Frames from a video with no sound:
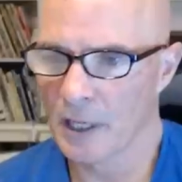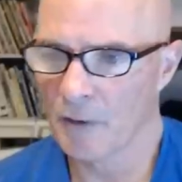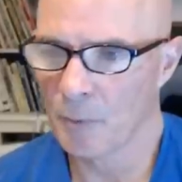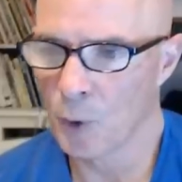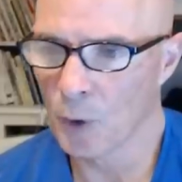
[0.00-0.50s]
have
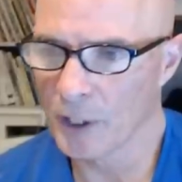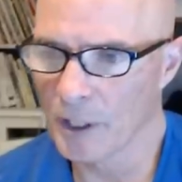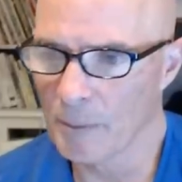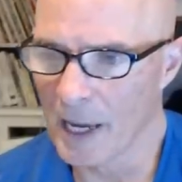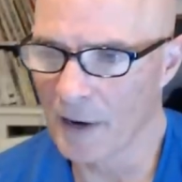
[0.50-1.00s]
a port in
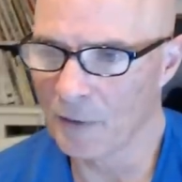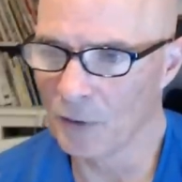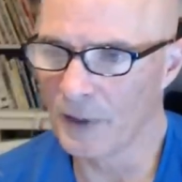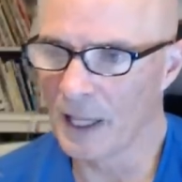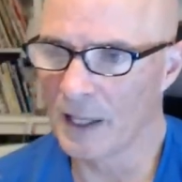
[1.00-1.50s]
the
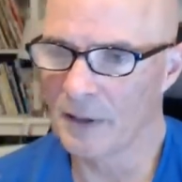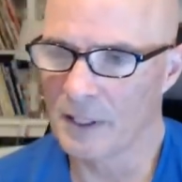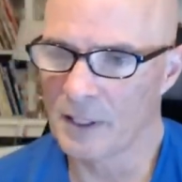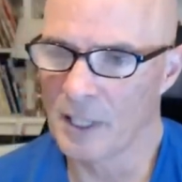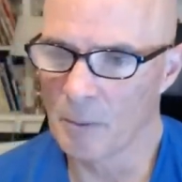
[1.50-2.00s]
manifold valley
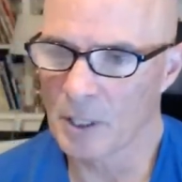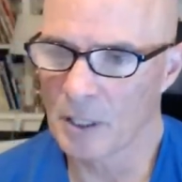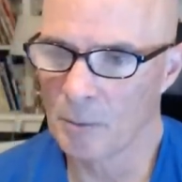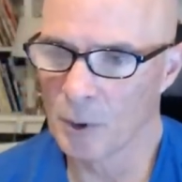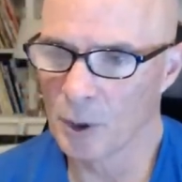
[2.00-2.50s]
that dumps
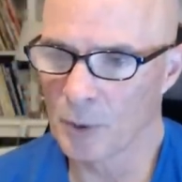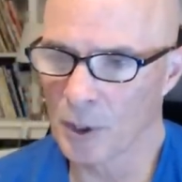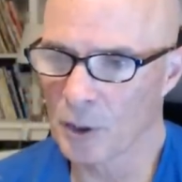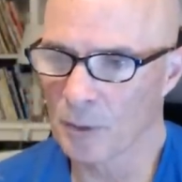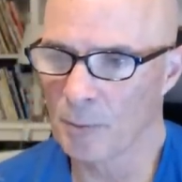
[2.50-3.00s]
boost
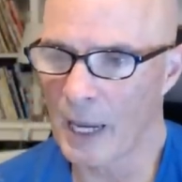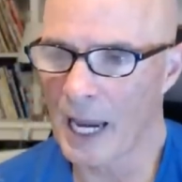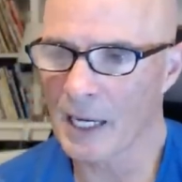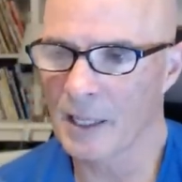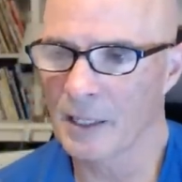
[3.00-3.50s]
pressure
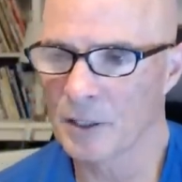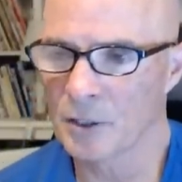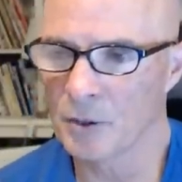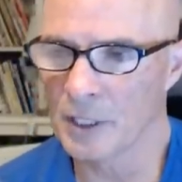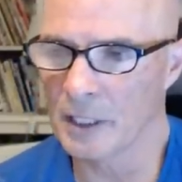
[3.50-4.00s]
back
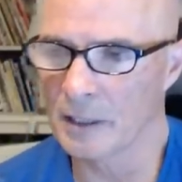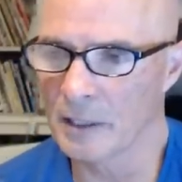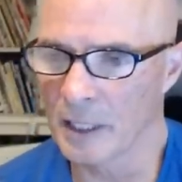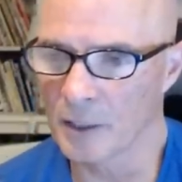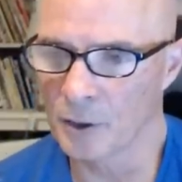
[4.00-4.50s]
to the
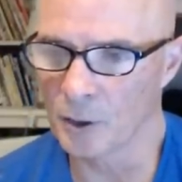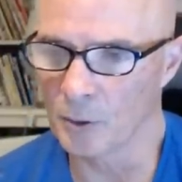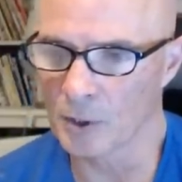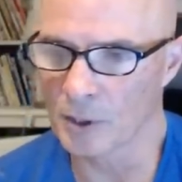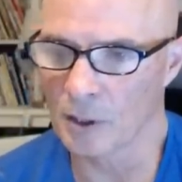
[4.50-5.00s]
intake
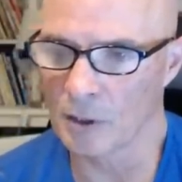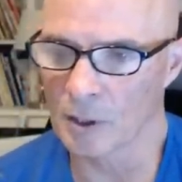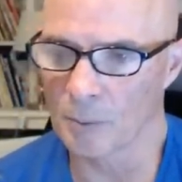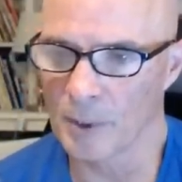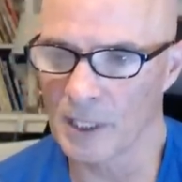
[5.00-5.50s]
tube. It's
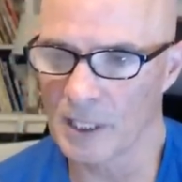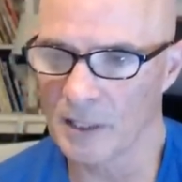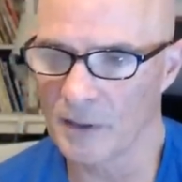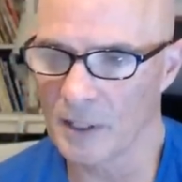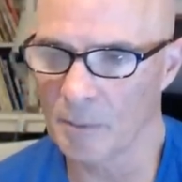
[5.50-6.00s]
called a
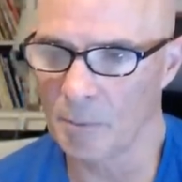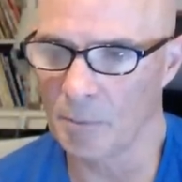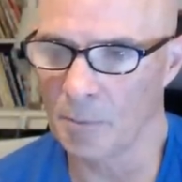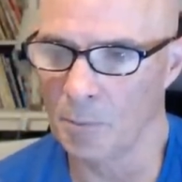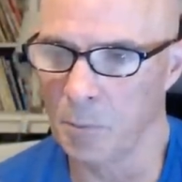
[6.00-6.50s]
PCV
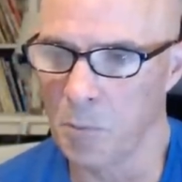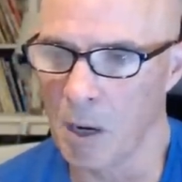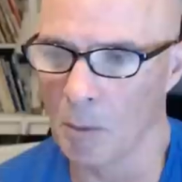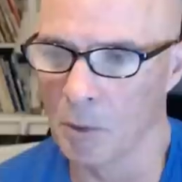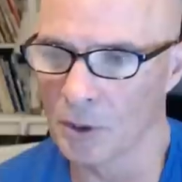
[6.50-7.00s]

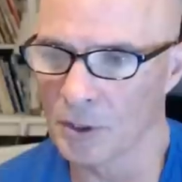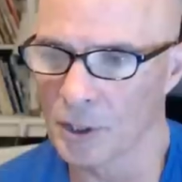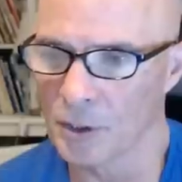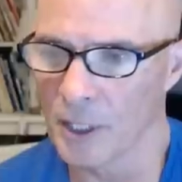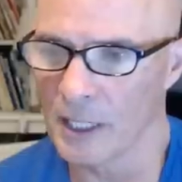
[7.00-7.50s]
bubbler to
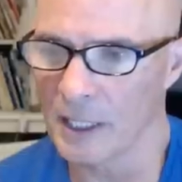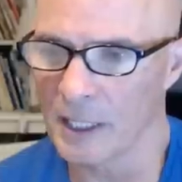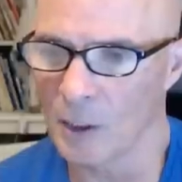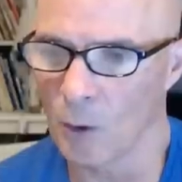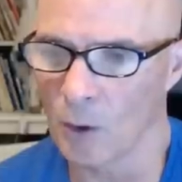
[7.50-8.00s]
drain
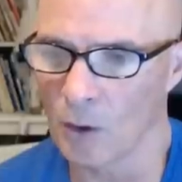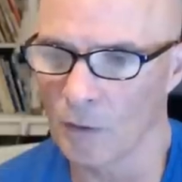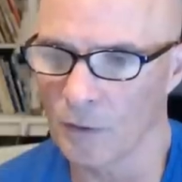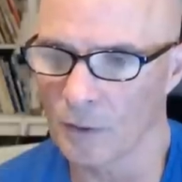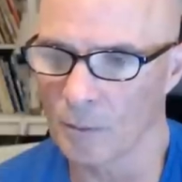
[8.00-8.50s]
any oil
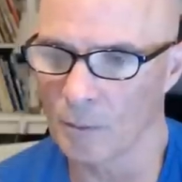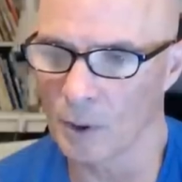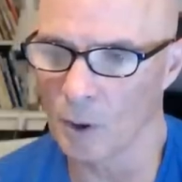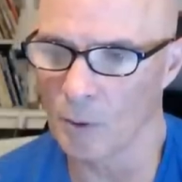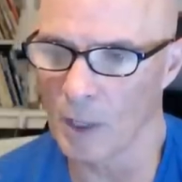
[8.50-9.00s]
from
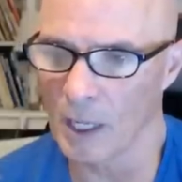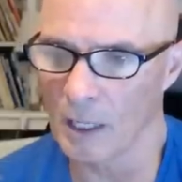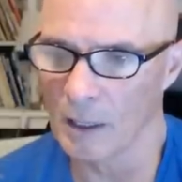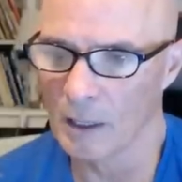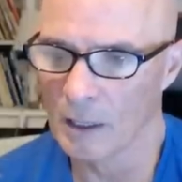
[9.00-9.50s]
blow
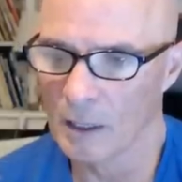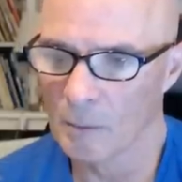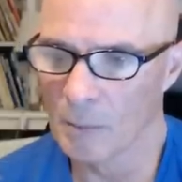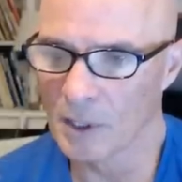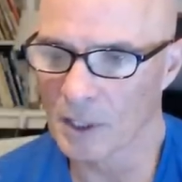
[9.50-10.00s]
by,
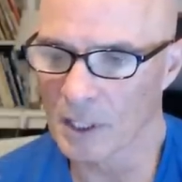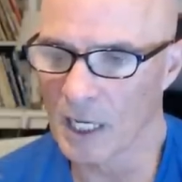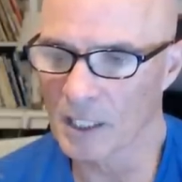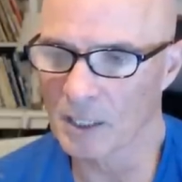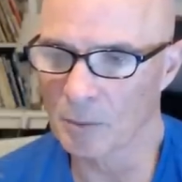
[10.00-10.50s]
but is a
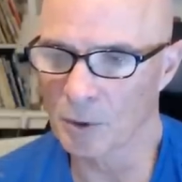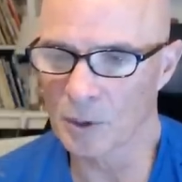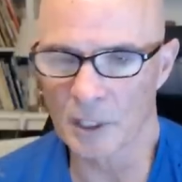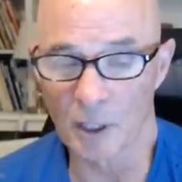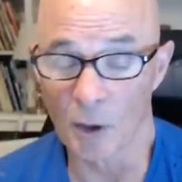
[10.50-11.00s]
constant
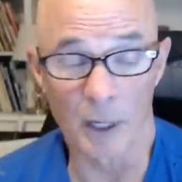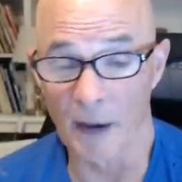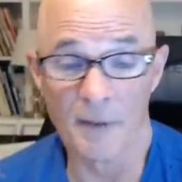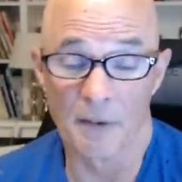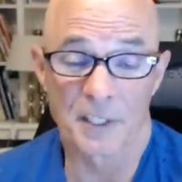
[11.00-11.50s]
boost leak. Okay,
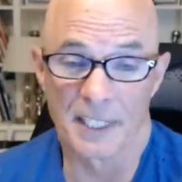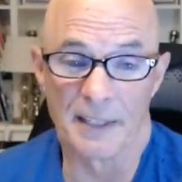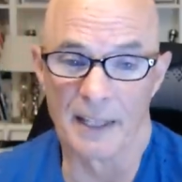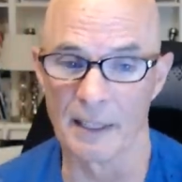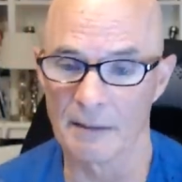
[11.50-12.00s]
I've never
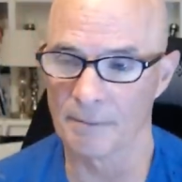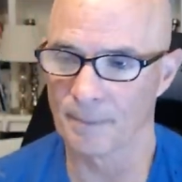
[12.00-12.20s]
seen that.